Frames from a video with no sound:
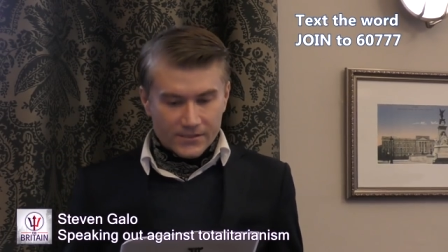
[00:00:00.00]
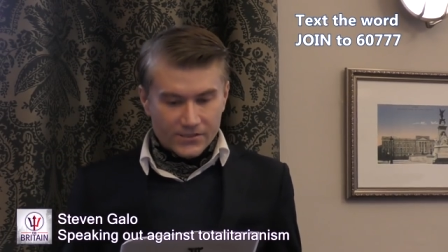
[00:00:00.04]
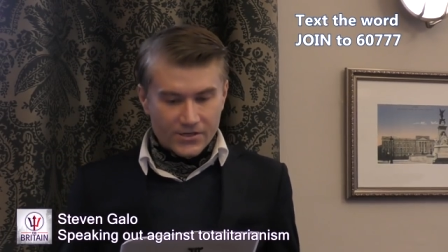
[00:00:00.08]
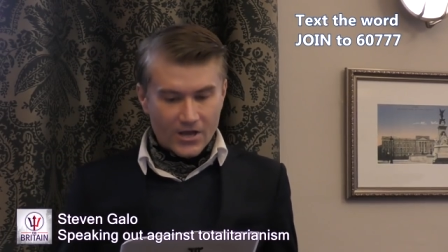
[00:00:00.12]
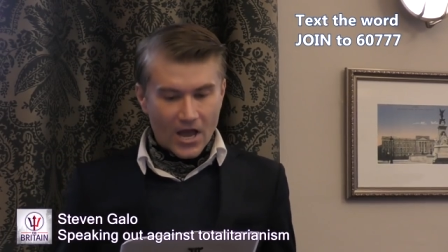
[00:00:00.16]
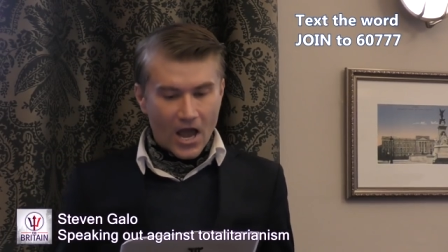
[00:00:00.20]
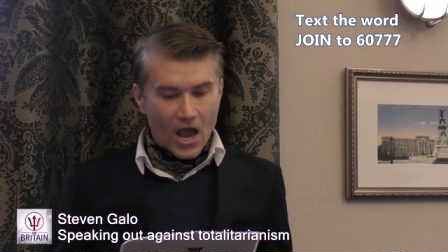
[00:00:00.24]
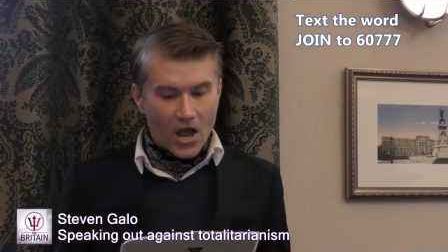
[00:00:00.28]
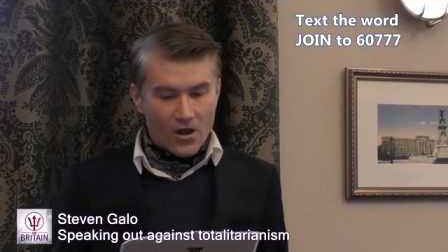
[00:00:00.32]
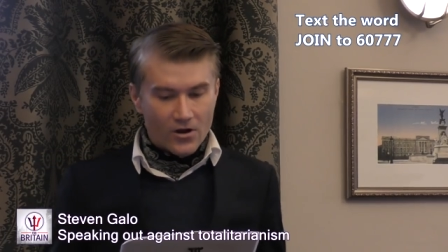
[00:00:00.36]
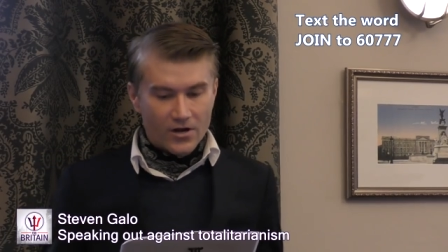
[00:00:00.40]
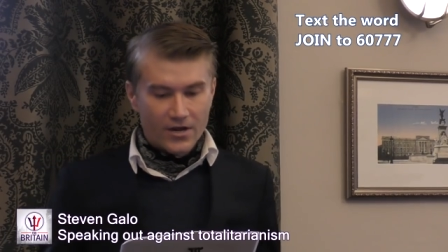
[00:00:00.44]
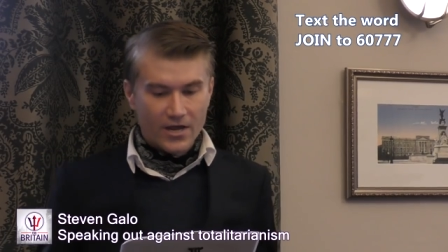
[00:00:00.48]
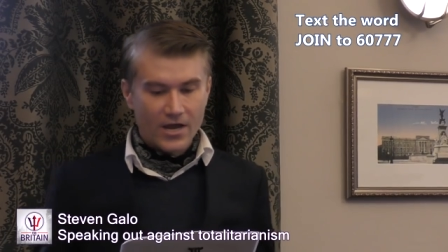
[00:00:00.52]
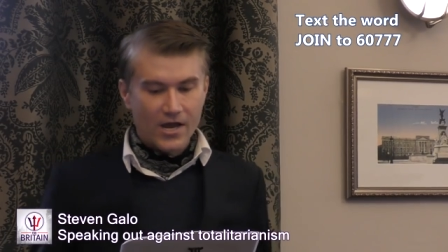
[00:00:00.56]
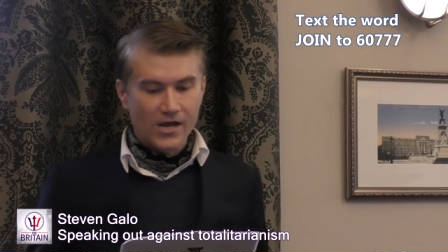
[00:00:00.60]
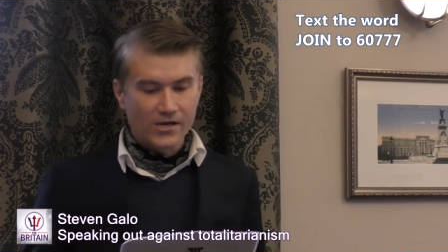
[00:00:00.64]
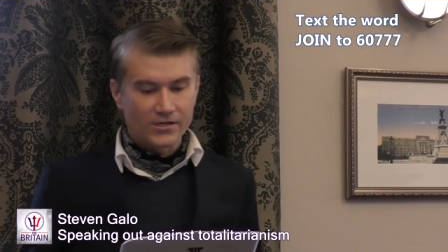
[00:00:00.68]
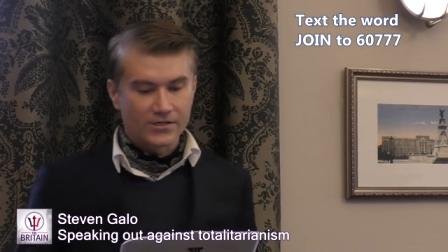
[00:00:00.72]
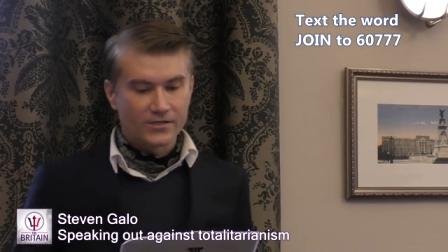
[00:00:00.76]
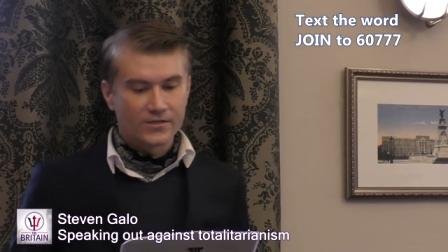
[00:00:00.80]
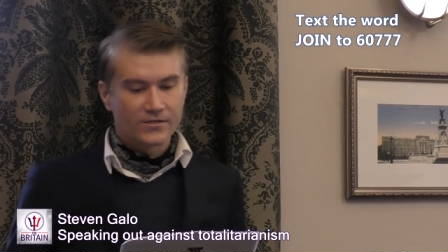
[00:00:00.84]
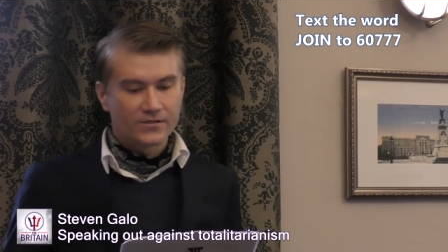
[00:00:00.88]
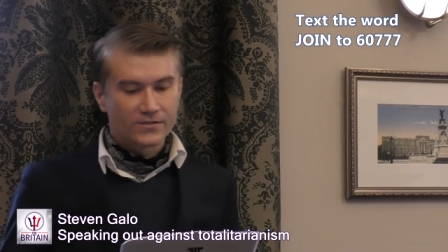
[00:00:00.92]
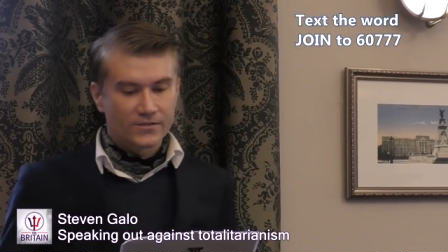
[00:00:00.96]
the Iron
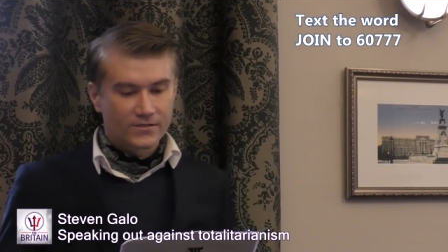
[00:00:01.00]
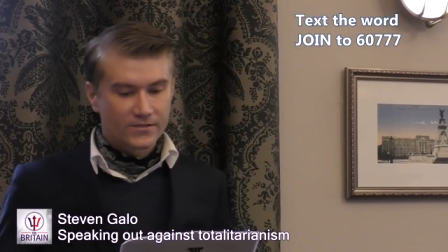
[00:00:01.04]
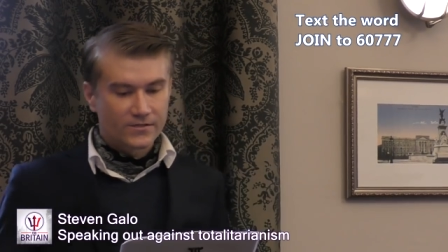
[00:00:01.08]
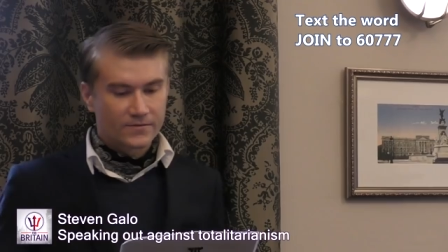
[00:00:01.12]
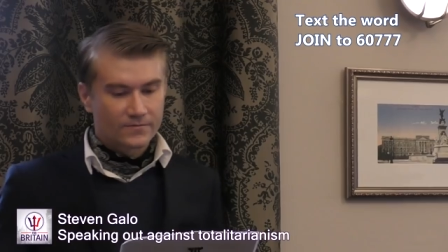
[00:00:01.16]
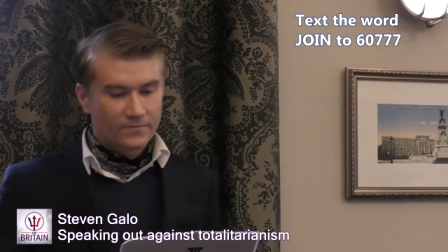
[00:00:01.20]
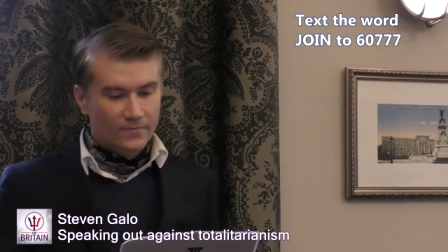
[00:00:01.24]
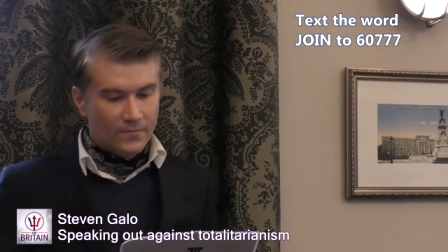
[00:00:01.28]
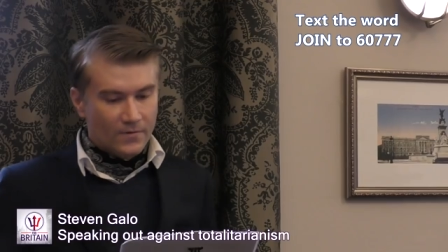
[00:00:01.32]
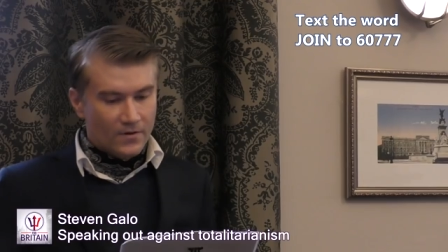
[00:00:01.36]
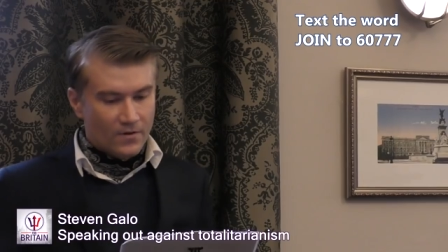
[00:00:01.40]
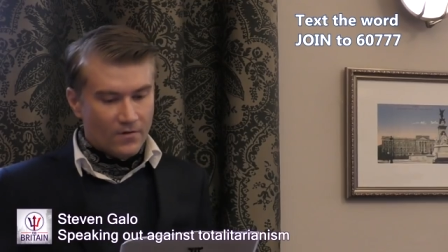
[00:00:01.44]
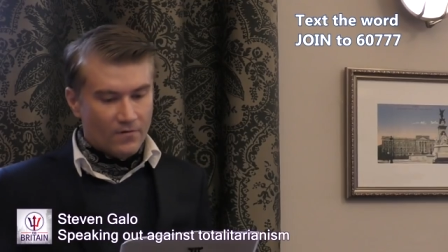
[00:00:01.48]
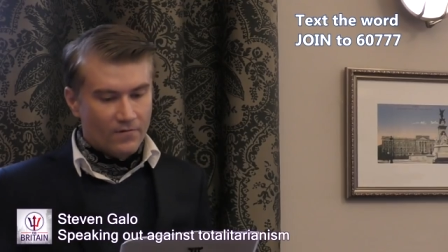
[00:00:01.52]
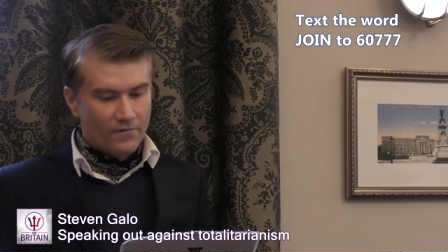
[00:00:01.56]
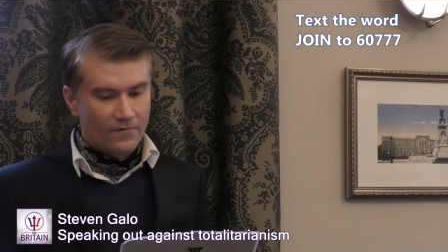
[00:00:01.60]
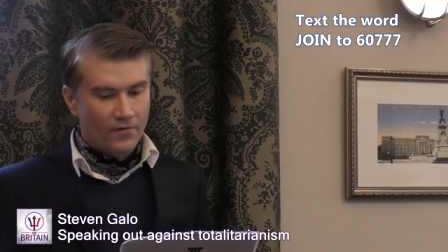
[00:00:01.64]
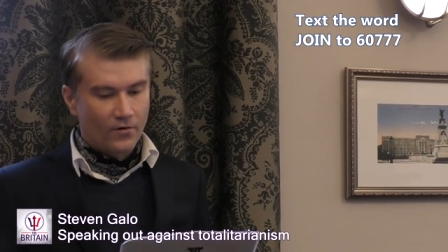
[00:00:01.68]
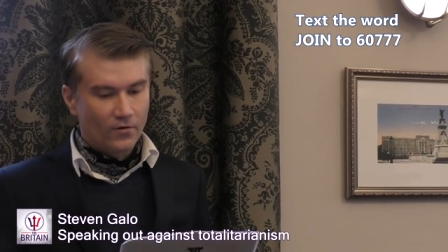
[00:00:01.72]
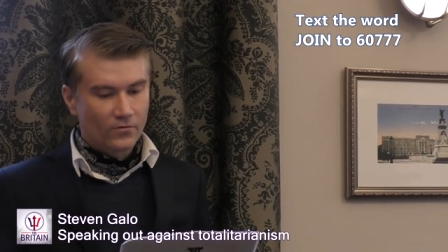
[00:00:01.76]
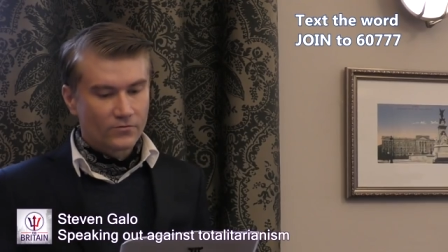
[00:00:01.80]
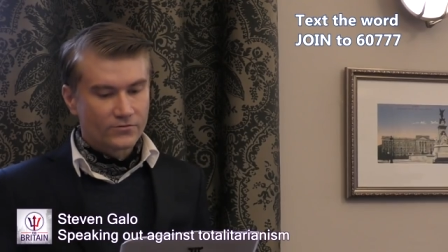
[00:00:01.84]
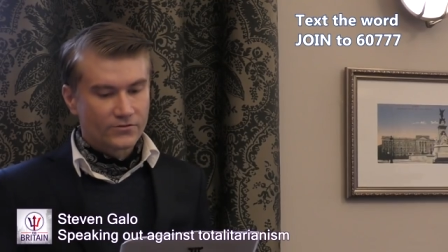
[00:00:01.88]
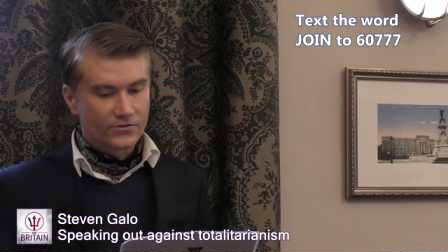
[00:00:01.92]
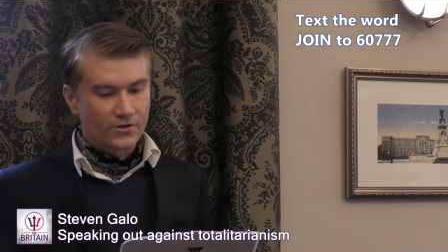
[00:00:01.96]
Curtains
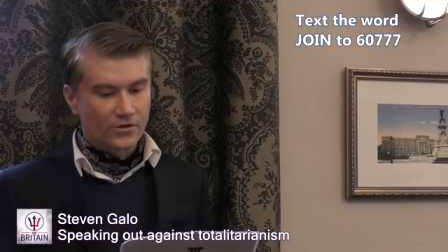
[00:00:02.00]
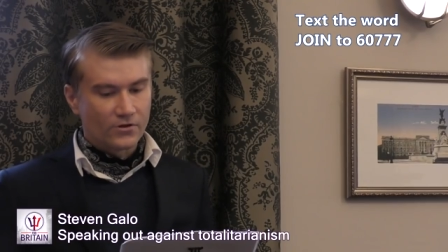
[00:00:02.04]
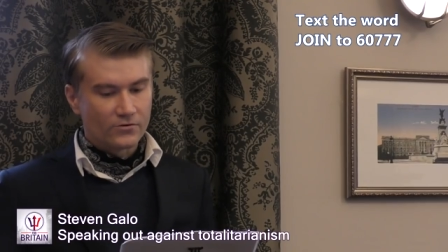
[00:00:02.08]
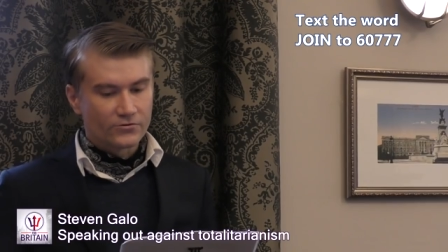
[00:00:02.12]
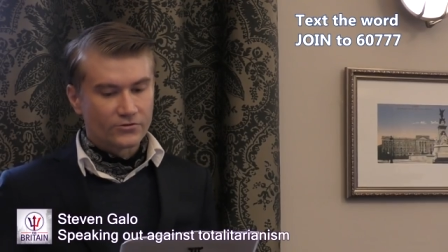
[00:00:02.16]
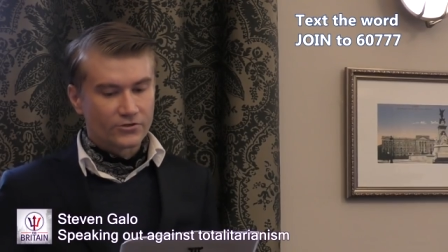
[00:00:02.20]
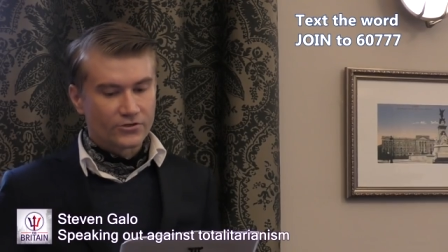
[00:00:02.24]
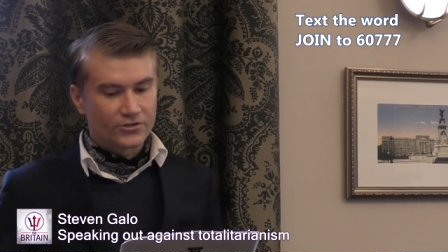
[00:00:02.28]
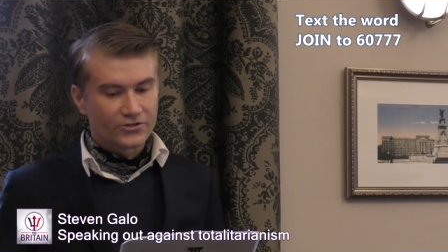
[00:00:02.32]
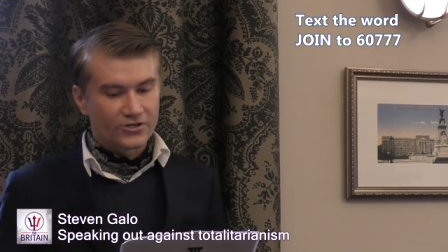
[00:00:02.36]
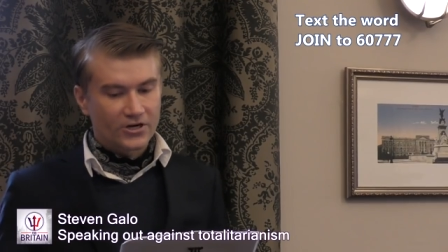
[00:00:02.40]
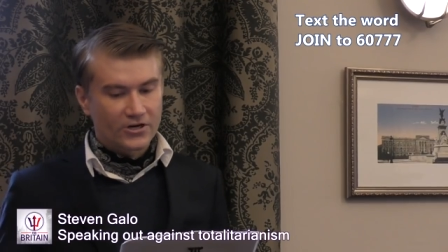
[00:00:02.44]
falls onto the